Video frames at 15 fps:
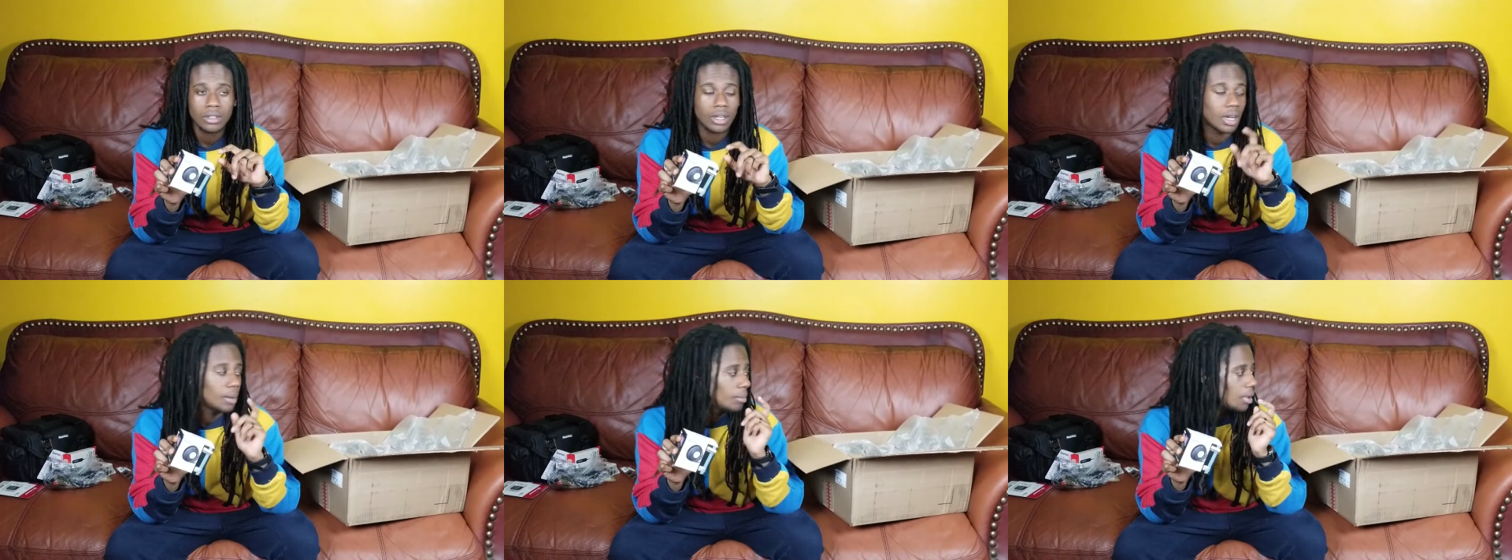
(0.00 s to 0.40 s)

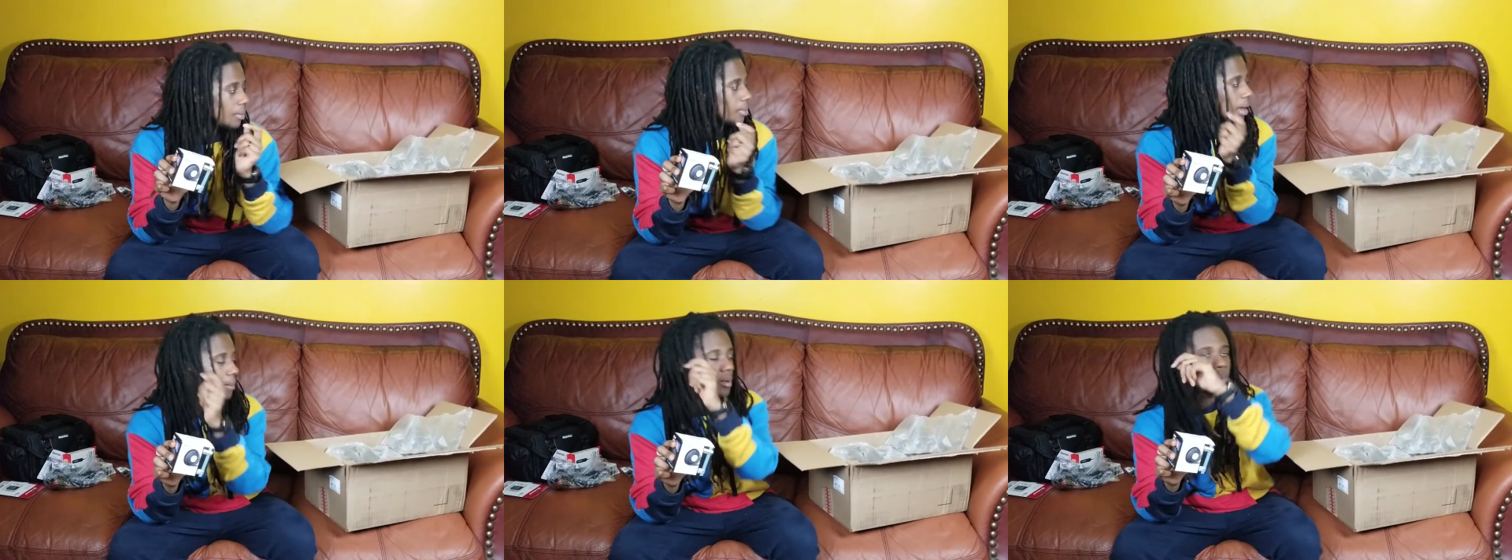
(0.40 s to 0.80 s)
I'm
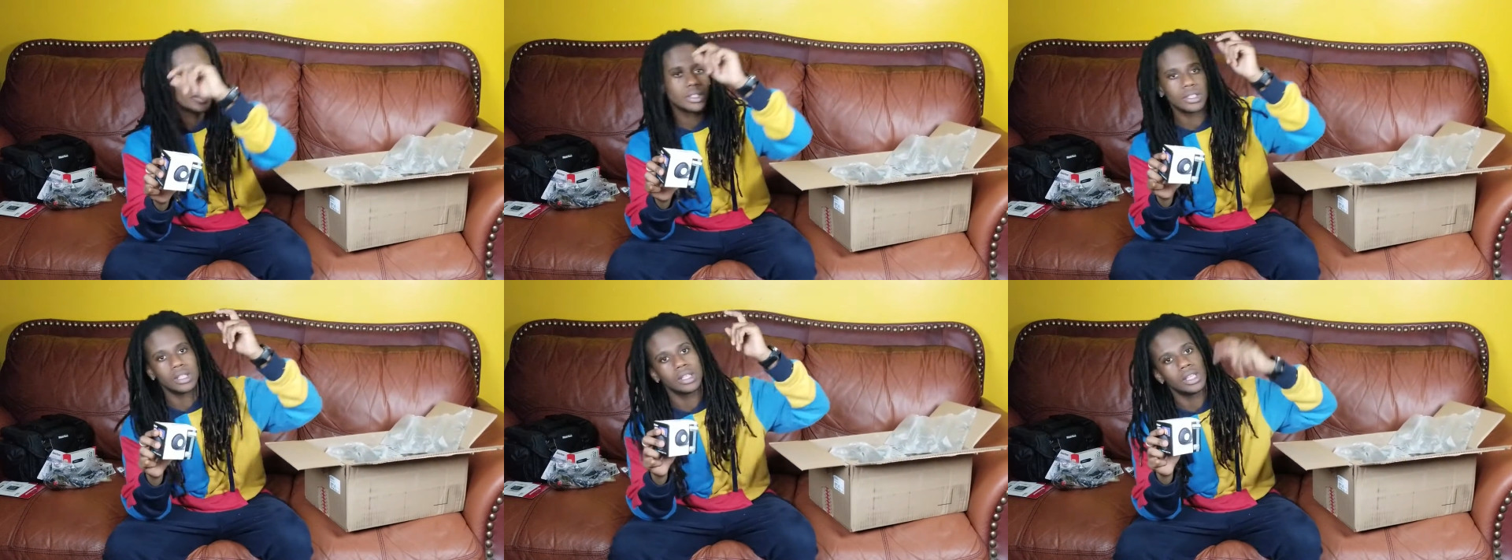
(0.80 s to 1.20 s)
gonna put
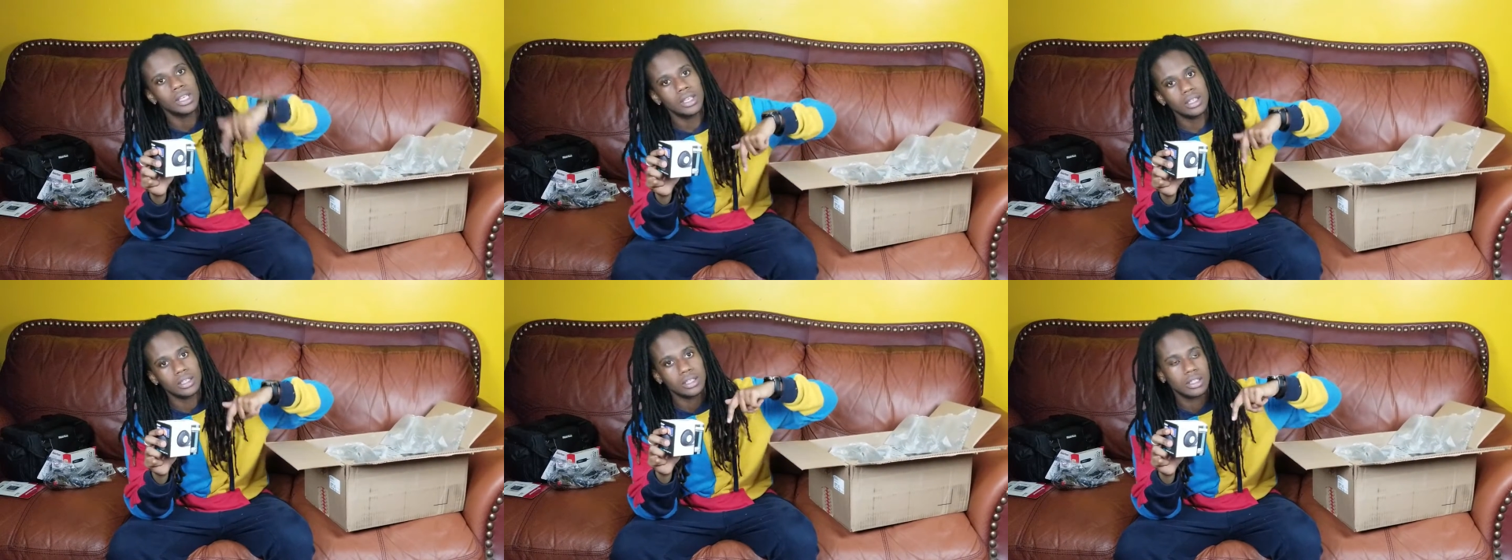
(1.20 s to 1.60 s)
the
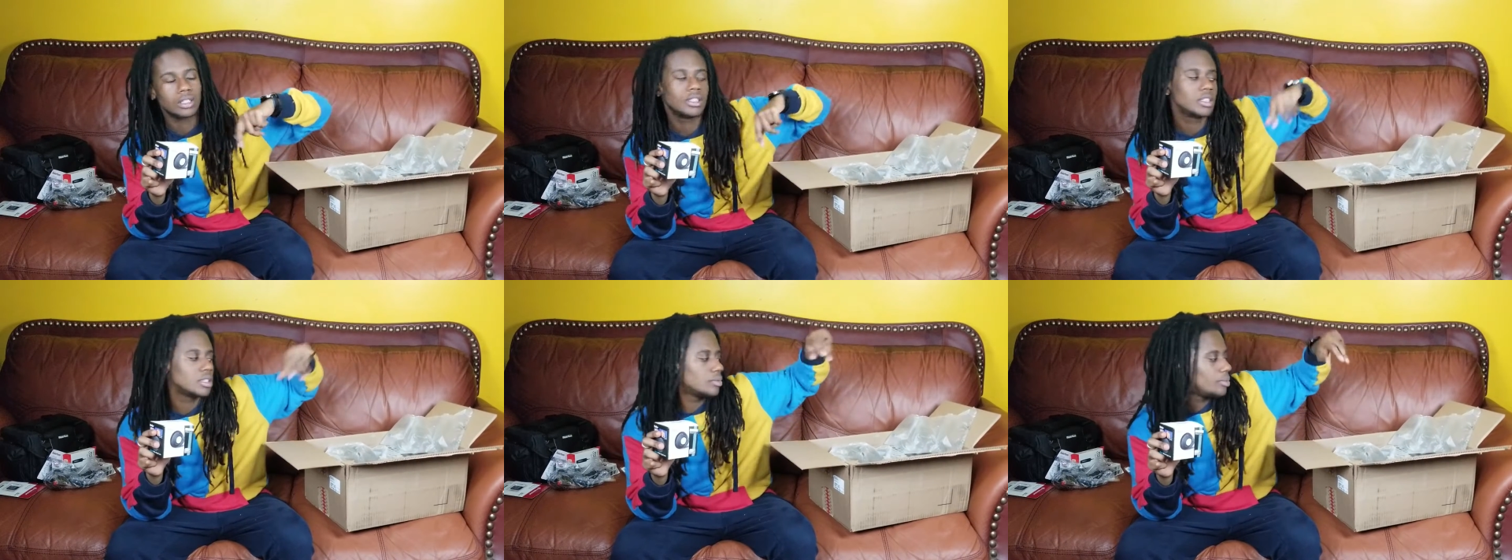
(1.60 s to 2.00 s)
link to
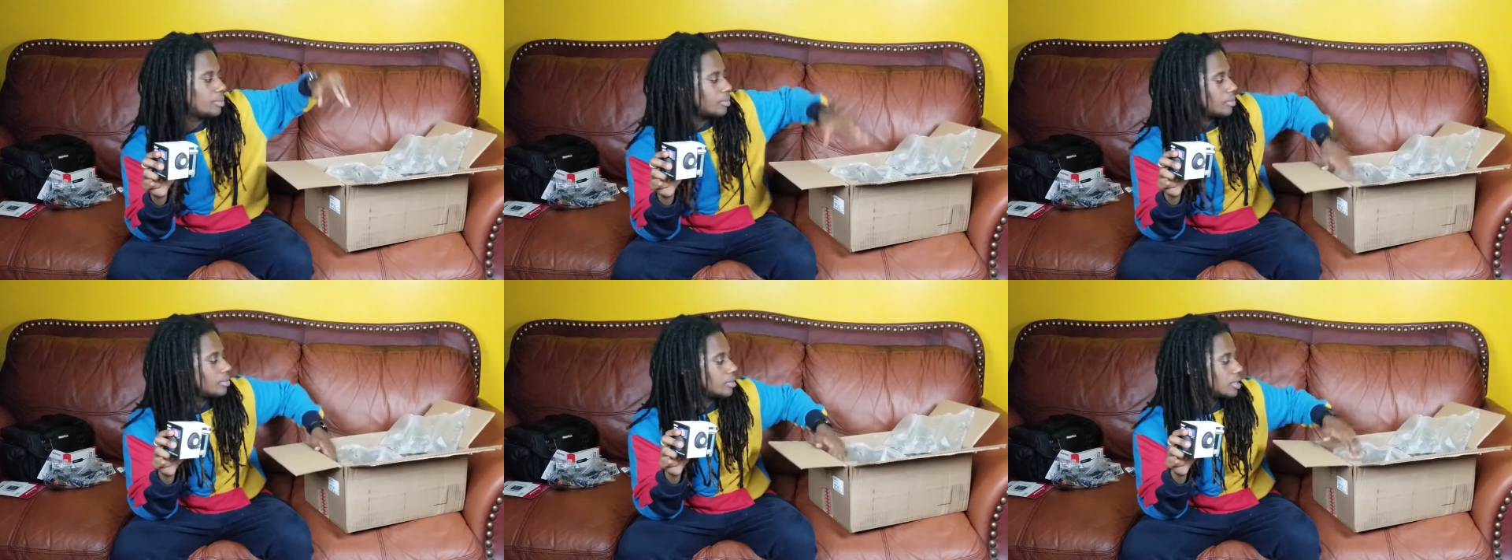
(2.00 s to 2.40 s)
this
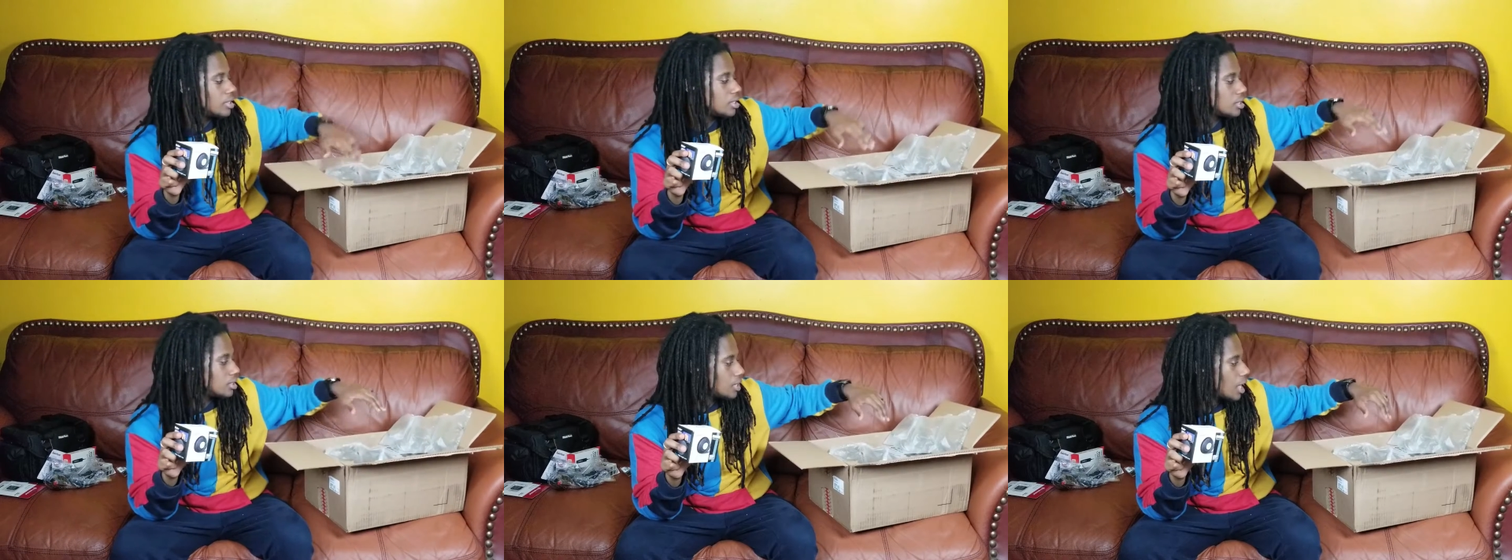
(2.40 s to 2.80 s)

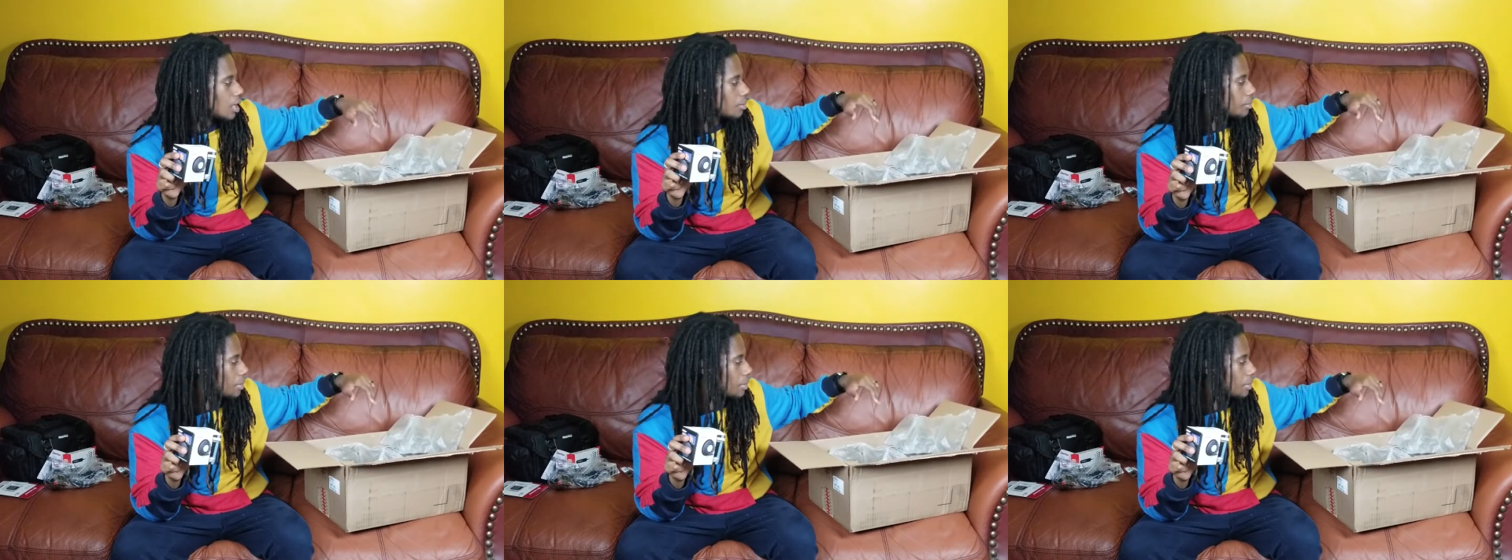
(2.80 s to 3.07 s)
exact